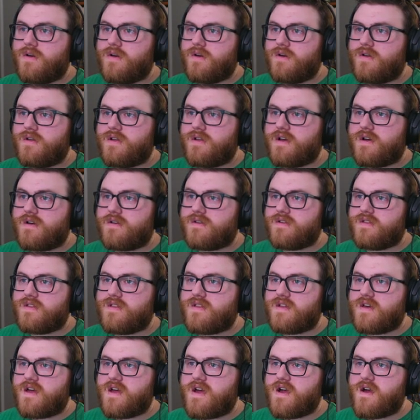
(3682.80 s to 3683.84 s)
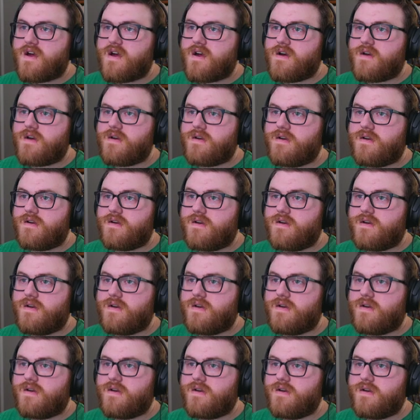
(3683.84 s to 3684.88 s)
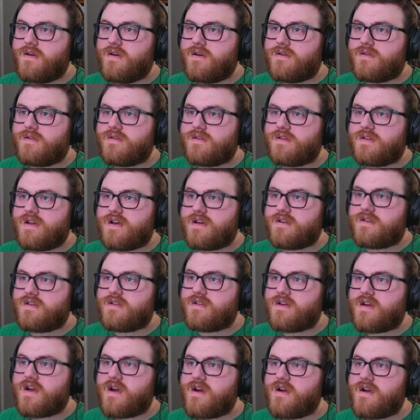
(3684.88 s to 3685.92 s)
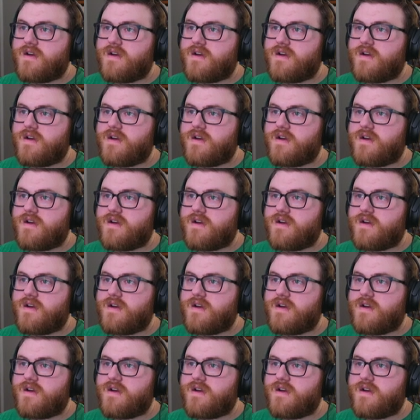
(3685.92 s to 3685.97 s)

down to there, and down to there.